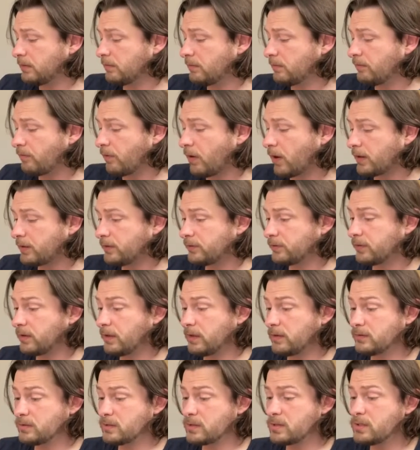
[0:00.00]
visor
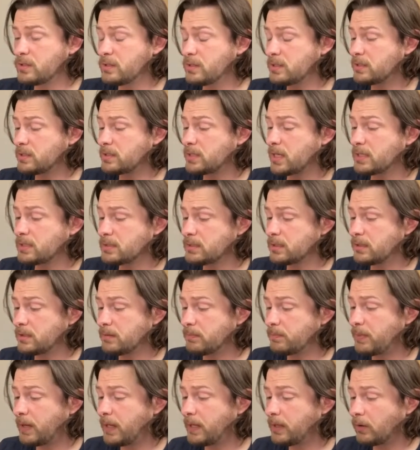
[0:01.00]
is good. It takes
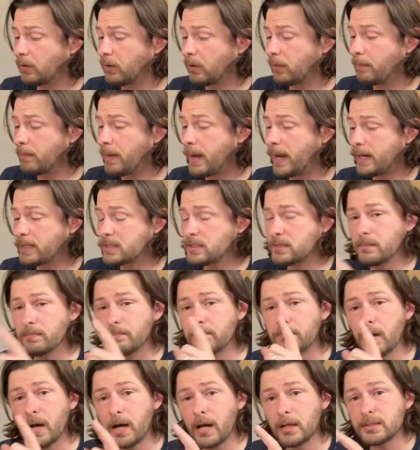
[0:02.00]
a Pinlock max,
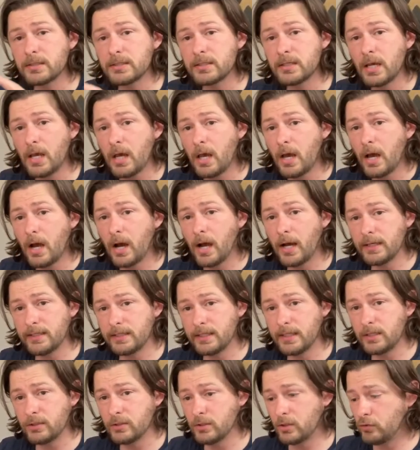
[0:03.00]
but I
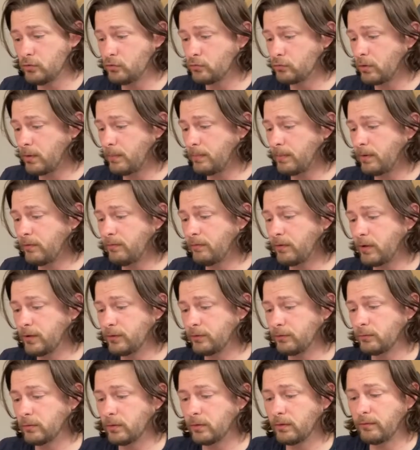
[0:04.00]
did drop a
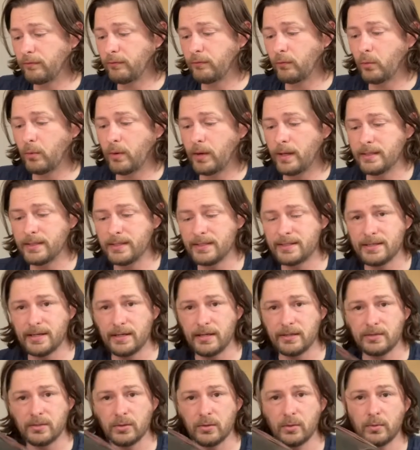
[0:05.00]
visor on the floor and this
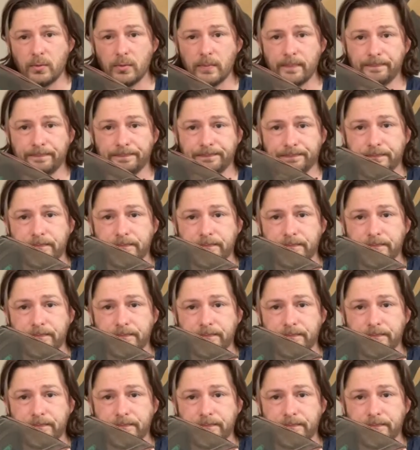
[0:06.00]
little